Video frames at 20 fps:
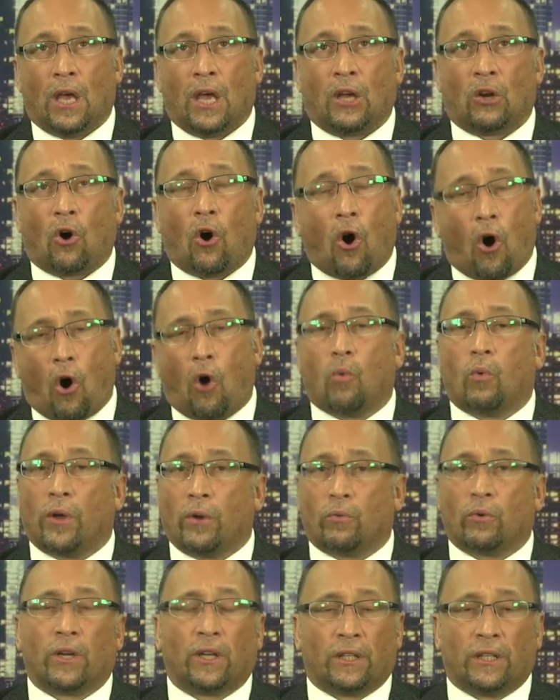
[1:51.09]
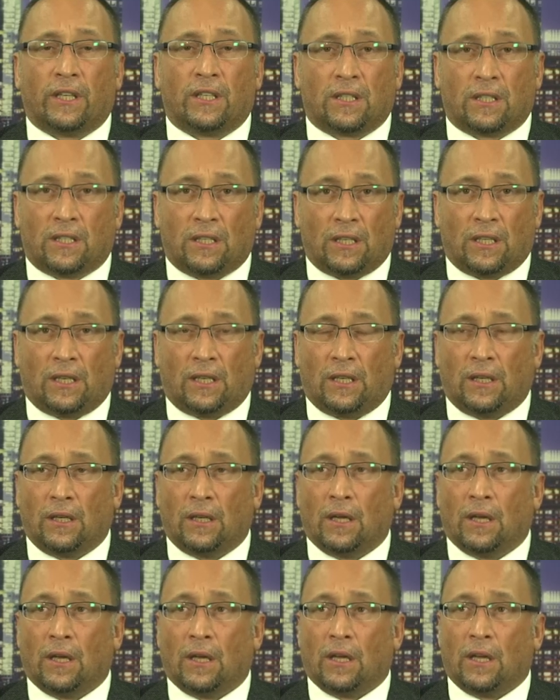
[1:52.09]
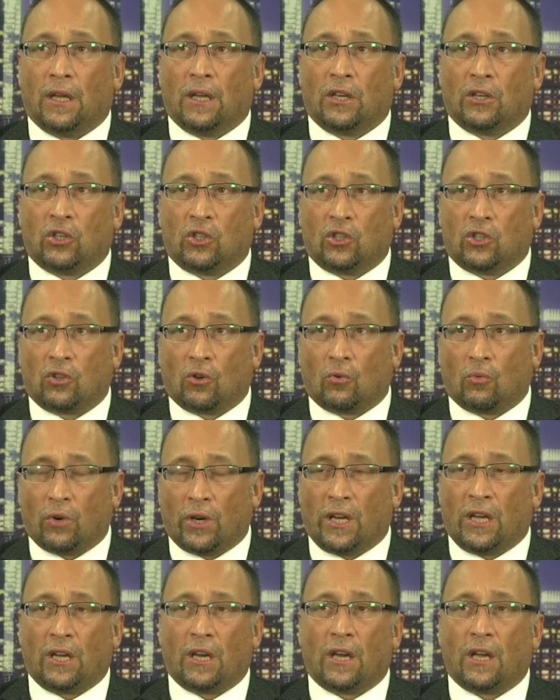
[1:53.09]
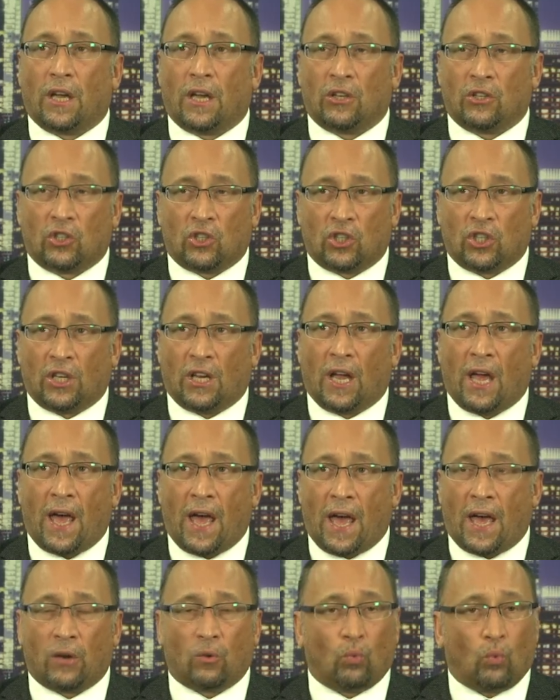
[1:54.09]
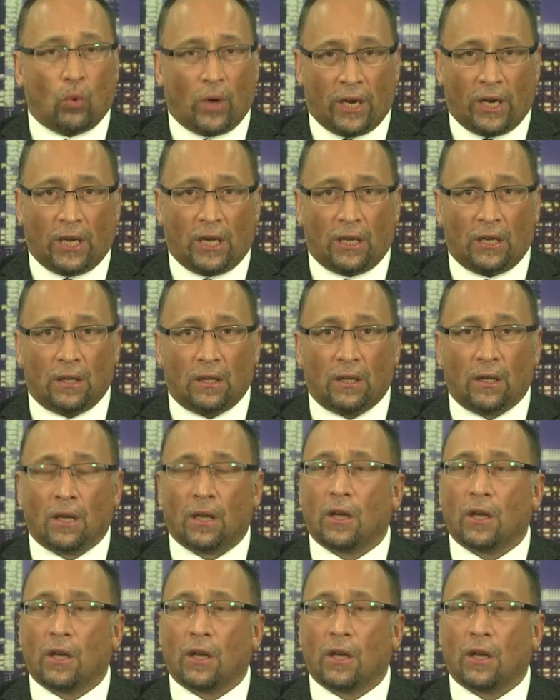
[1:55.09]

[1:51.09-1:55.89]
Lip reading: and all we really see is Sharia and Jihad winning,